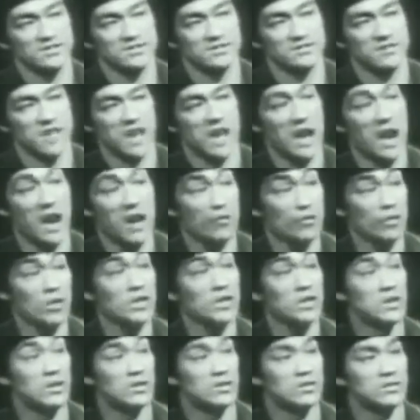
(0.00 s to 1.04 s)
I really
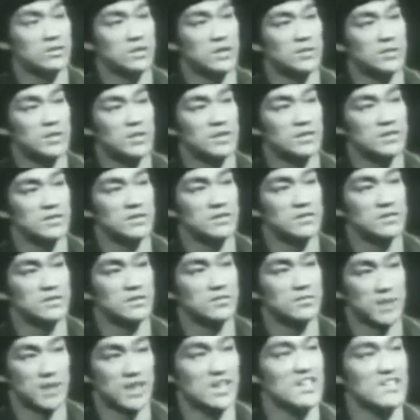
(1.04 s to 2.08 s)
don't. I mean,
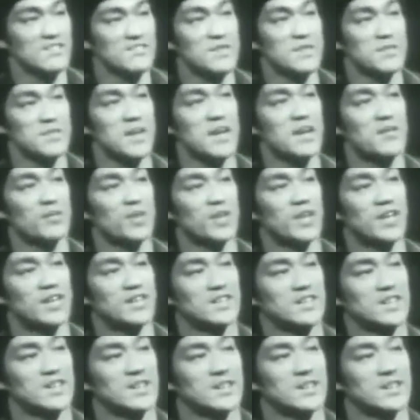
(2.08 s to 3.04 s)
believe me, man, when I say it.